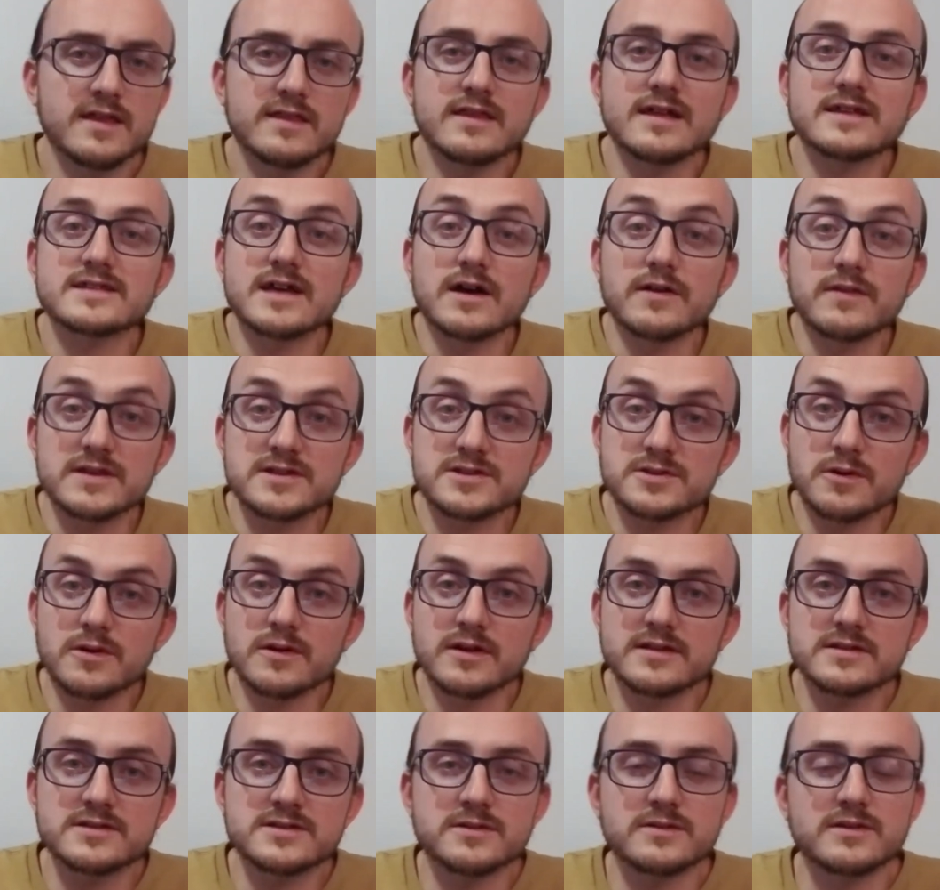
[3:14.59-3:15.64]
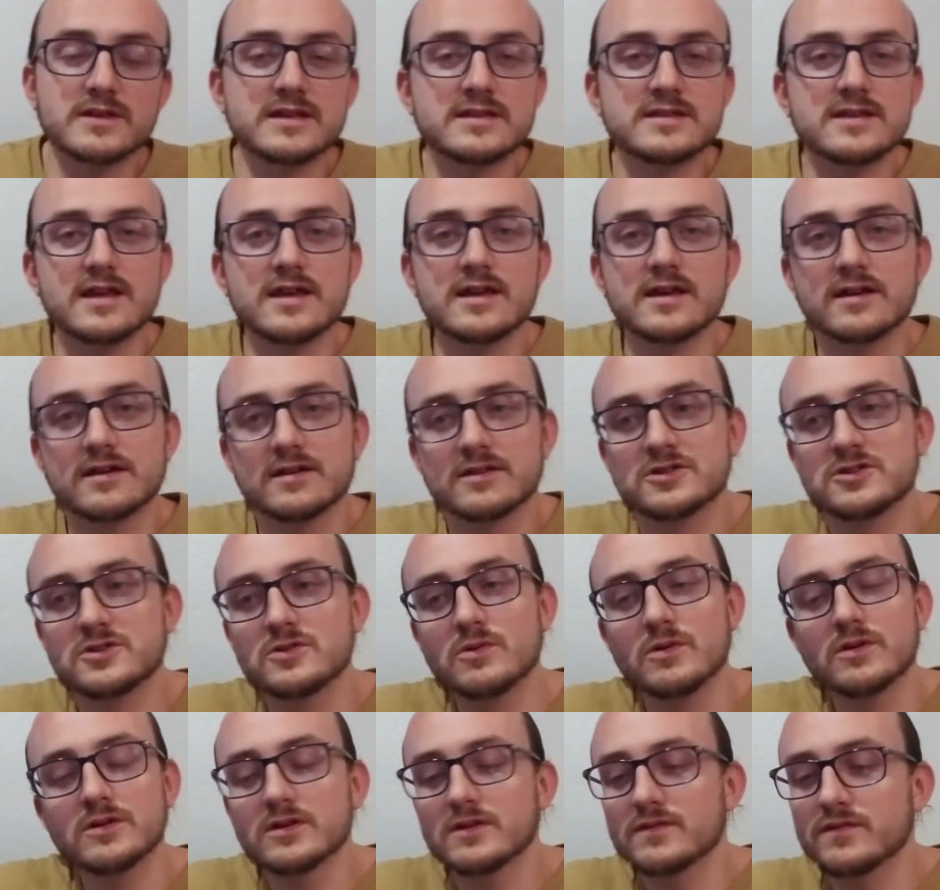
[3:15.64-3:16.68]
That's how they score it. So they take
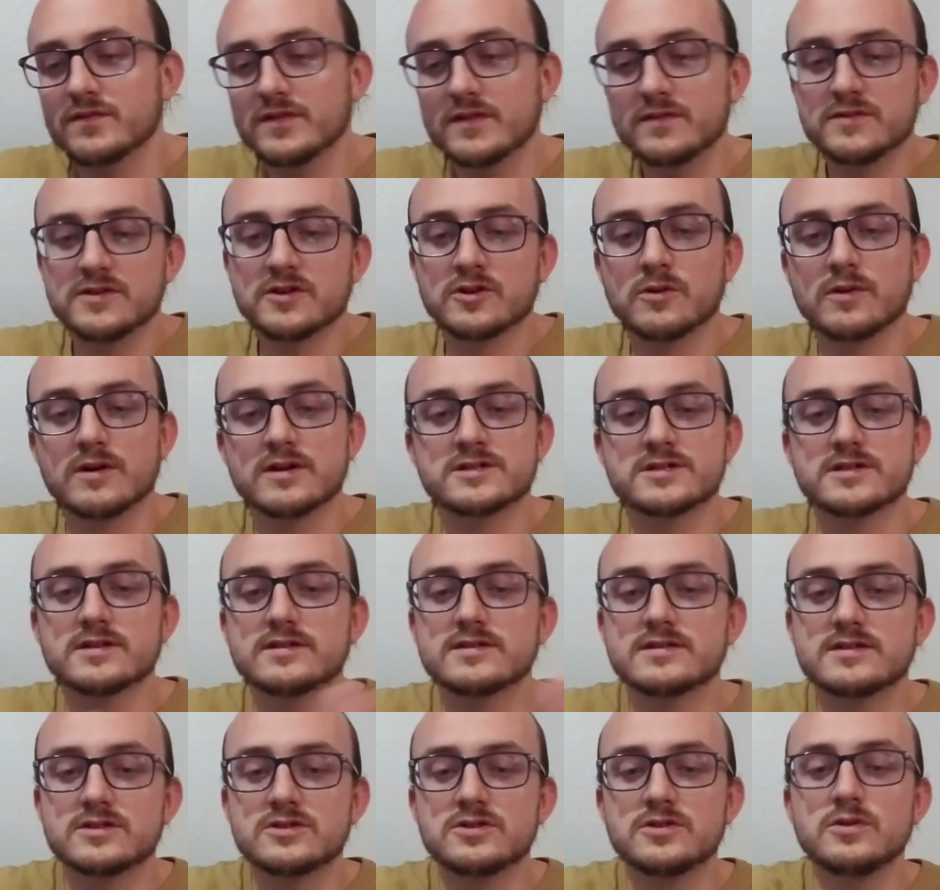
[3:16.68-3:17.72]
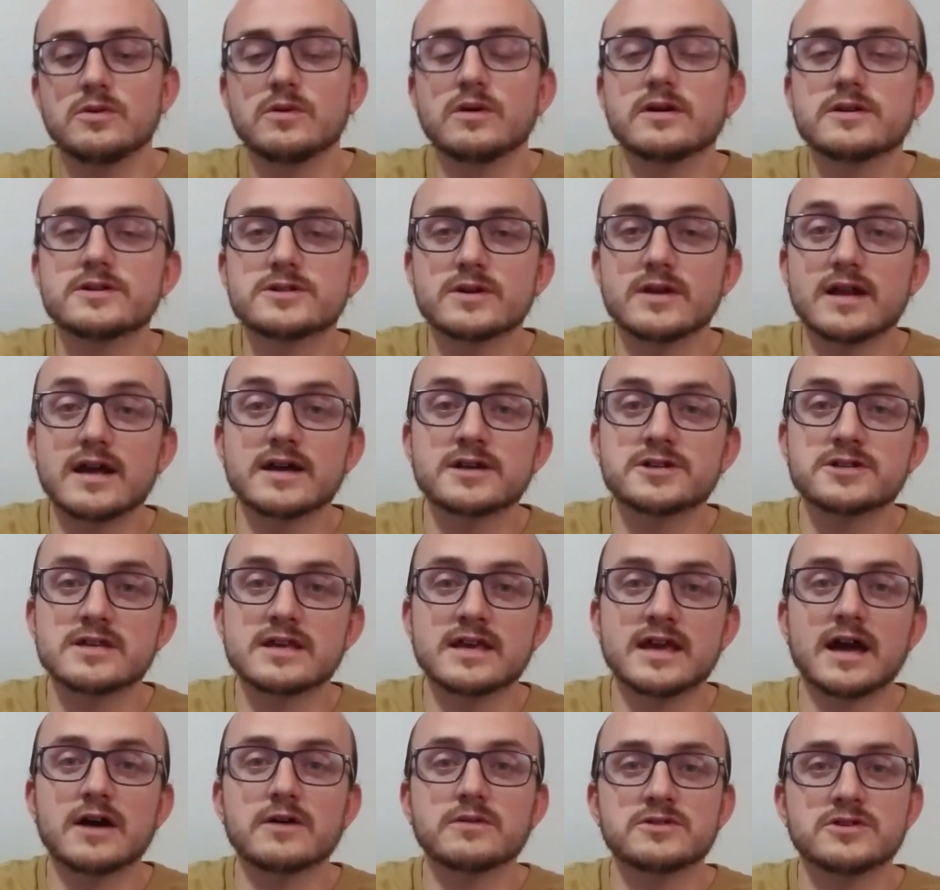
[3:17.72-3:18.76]
250 questions, 200 actually
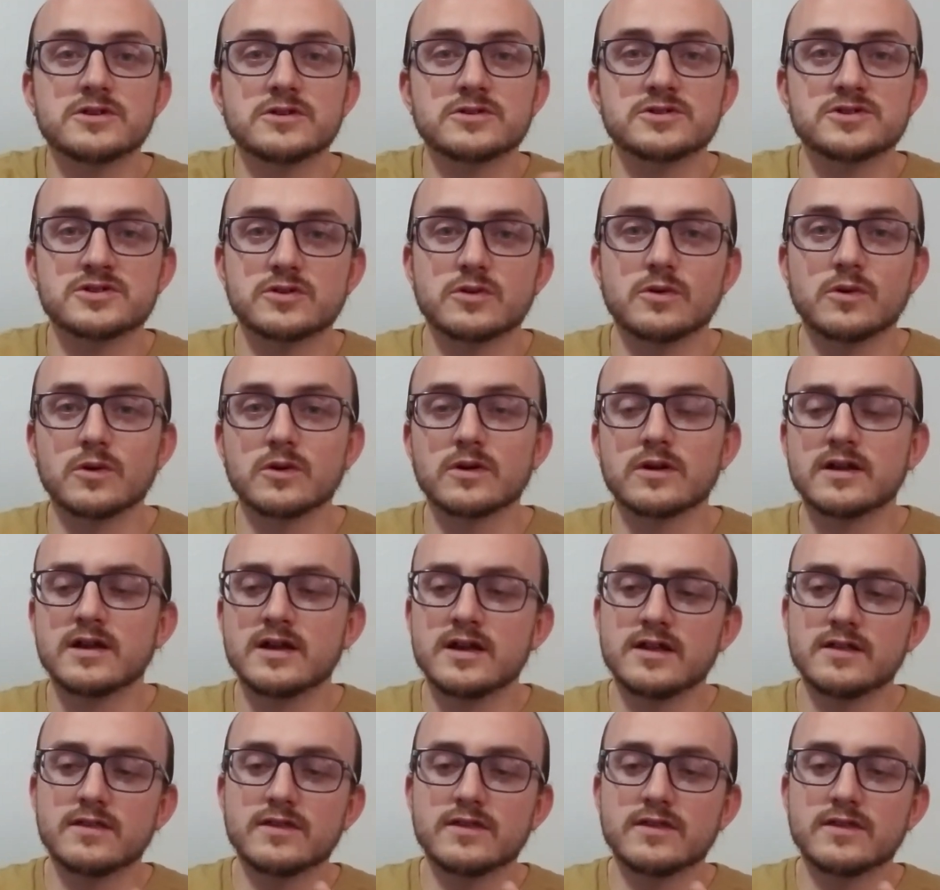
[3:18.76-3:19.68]
count to your score.